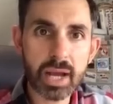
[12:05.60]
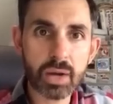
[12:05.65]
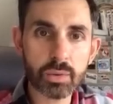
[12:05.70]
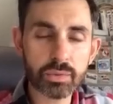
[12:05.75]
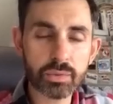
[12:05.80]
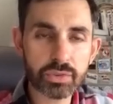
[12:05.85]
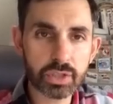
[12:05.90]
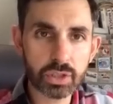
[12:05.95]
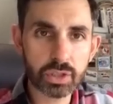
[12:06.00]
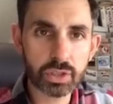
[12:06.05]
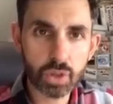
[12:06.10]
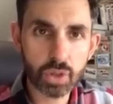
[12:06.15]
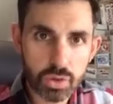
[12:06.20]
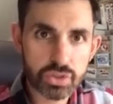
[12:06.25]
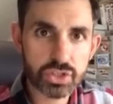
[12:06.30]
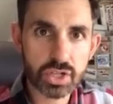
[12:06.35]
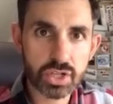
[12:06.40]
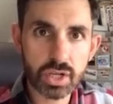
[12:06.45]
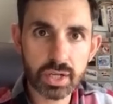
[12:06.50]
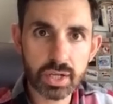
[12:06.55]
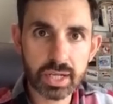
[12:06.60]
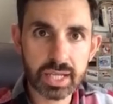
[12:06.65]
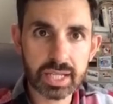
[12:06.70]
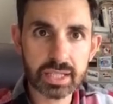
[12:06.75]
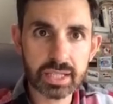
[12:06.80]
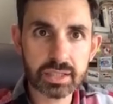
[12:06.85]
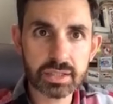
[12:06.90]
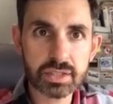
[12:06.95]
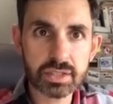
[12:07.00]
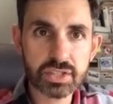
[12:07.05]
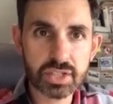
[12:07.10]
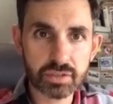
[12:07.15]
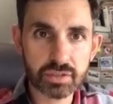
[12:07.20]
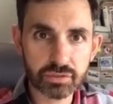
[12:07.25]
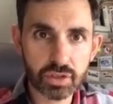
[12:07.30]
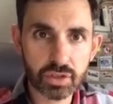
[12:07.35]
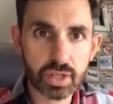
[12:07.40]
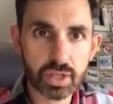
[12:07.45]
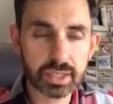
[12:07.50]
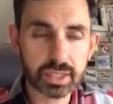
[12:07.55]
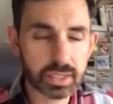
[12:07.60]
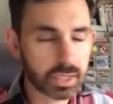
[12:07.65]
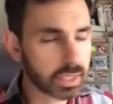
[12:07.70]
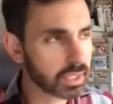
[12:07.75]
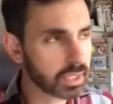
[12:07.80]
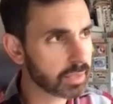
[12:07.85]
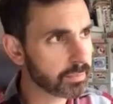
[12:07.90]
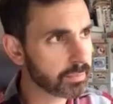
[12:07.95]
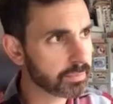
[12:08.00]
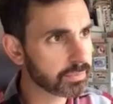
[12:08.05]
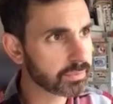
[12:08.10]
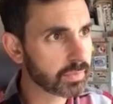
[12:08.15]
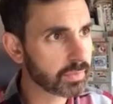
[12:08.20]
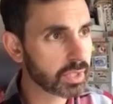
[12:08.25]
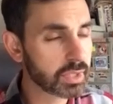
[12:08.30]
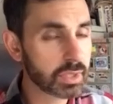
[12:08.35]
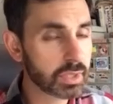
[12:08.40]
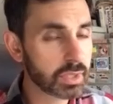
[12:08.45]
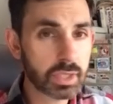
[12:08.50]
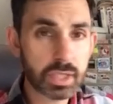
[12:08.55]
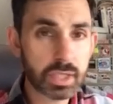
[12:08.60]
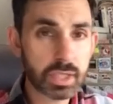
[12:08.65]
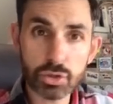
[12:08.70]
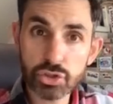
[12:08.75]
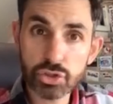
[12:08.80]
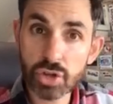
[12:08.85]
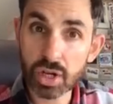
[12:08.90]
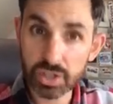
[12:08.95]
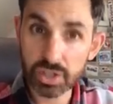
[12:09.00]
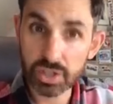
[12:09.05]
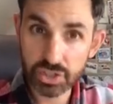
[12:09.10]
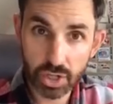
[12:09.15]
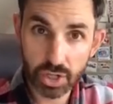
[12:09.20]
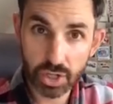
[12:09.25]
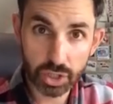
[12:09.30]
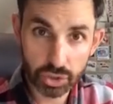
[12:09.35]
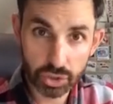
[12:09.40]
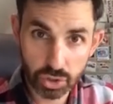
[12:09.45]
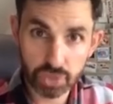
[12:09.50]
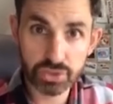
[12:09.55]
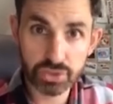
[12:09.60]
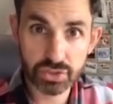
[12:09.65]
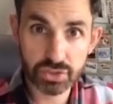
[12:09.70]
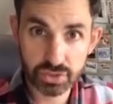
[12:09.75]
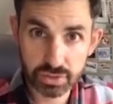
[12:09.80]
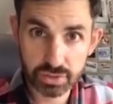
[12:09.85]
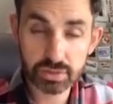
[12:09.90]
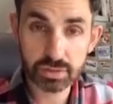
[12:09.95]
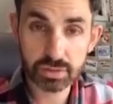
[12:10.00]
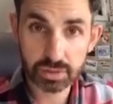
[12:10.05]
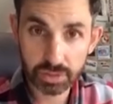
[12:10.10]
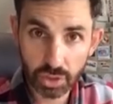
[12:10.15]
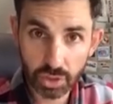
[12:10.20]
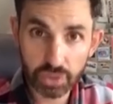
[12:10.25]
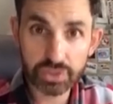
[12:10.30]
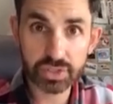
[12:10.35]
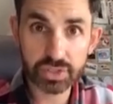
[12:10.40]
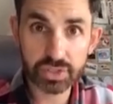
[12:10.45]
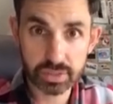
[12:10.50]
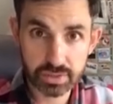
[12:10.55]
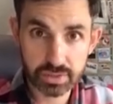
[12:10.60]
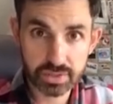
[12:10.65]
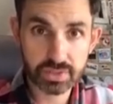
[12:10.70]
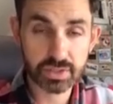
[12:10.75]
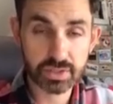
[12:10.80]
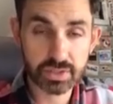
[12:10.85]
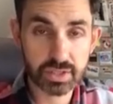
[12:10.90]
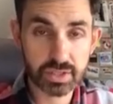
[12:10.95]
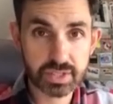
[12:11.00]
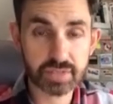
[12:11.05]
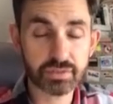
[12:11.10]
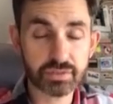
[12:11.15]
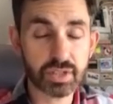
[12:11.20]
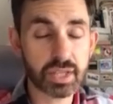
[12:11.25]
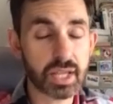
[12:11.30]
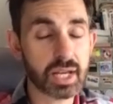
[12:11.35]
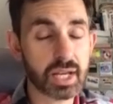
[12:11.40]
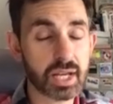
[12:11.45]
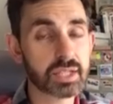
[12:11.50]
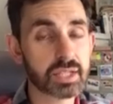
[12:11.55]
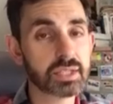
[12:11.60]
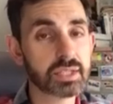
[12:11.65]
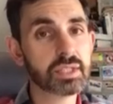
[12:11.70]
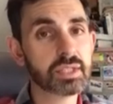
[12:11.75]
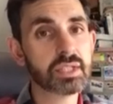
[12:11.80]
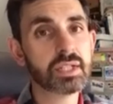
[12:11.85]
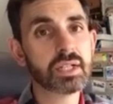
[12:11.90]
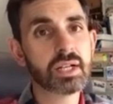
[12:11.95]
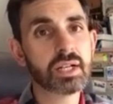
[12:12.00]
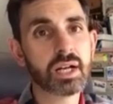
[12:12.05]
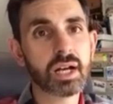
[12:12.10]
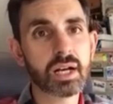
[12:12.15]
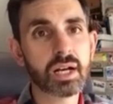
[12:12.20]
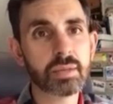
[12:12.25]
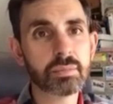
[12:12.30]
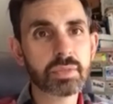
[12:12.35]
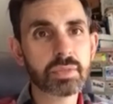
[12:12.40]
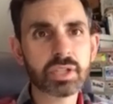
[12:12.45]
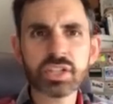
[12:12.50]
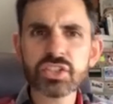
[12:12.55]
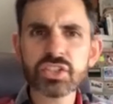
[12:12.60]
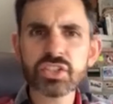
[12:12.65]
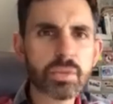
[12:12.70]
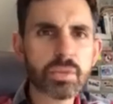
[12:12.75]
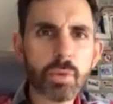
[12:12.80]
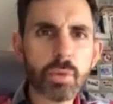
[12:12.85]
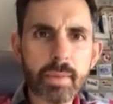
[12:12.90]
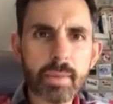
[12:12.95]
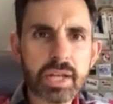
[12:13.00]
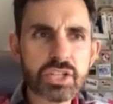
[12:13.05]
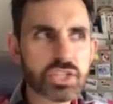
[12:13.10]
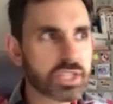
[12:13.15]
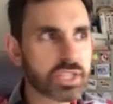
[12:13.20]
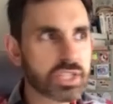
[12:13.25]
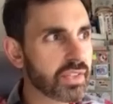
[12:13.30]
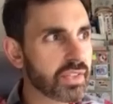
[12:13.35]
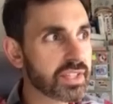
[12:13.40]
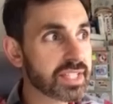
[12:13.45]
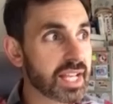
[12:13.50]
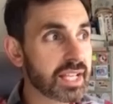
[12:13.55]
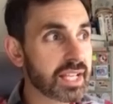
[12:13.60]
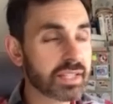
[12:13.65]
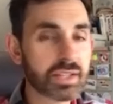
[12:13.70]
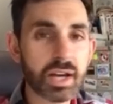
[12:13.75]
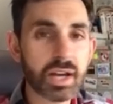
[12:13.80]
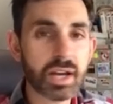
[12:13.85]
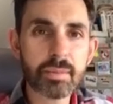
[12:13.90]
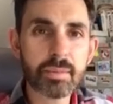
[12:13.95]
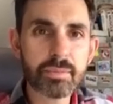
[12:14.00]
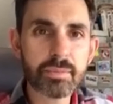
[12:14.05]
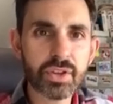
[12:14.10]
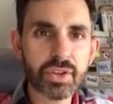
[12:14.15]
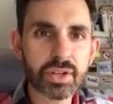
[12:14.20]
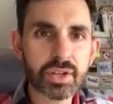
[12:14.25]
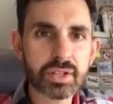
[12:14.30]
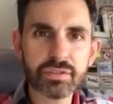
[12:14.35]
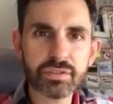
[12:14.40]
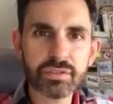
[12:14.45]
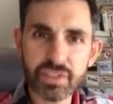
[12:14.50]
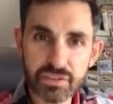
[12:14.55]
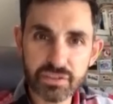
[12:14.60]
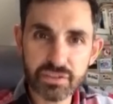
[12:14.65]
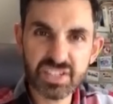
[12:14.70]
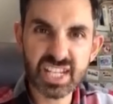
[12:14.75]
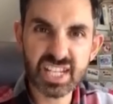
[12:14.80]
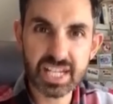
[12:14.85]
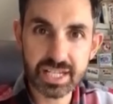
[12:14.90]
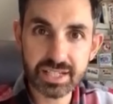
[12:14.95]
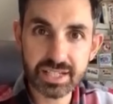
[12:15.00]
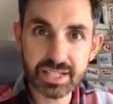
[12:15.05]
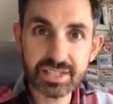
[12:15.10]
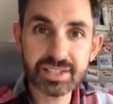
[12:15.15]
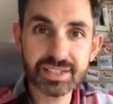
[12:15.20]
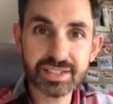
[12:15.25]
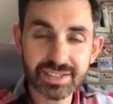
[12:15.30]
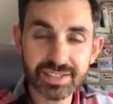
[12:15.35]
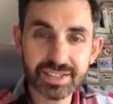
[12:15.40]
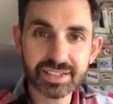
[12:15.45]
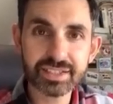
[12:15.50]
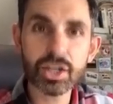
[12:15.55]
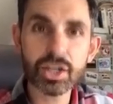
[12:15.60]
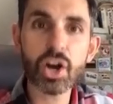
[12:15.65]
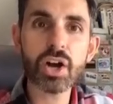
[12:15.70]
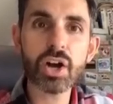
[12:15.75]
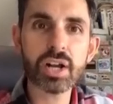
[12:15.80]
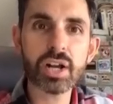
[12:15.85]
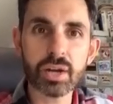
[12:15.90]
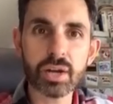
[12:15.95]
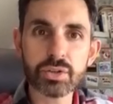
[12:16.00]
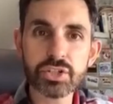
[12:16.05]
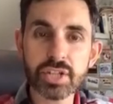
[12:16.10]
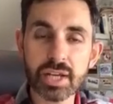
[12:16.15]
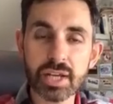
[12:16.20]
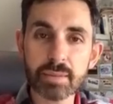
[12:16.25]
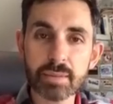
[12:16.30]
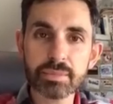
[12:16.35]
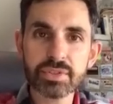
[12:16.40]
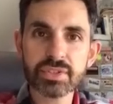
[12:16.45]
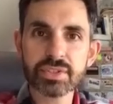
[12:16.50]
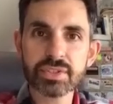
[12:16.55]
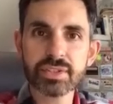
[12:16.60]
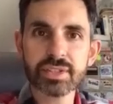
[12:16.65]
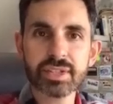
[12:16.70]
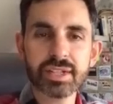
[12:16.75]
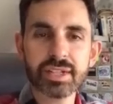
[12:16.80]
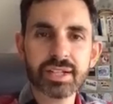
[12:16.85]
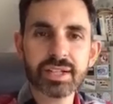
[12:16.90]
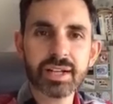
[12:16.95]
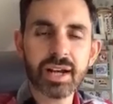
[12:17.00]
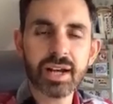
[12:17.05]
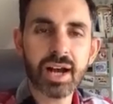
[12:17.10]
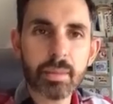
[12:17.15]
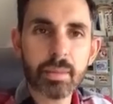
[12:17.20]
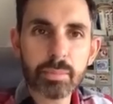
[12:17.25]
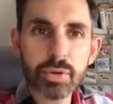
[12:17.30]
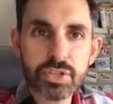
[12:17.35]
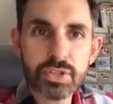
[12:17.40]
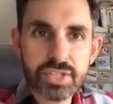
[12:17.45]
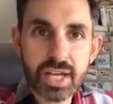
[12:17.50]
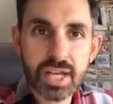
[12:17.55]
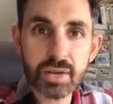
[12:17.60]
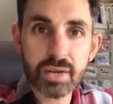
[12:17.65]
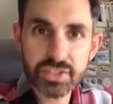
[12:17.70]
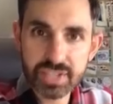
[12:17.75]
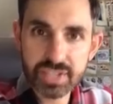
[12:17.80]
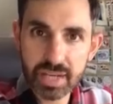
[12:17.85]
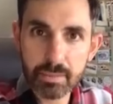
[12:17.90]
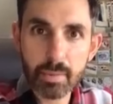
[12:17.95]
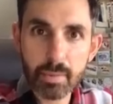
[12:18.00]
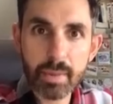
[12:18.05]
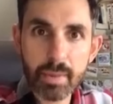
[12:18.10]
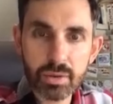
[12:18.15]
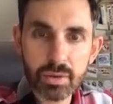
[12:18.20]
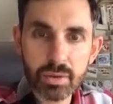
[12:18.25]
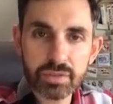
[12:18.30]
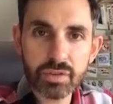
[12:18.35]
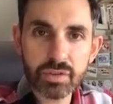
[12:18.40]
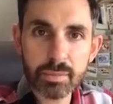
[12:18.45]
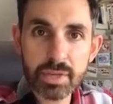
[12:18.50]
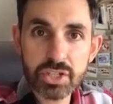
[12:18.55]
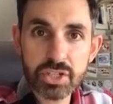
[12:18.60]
about the long journey stuff, like trucks going across continents and stuff like that. Because someone mentioned the other day that 15 cargo ships put out the same amount of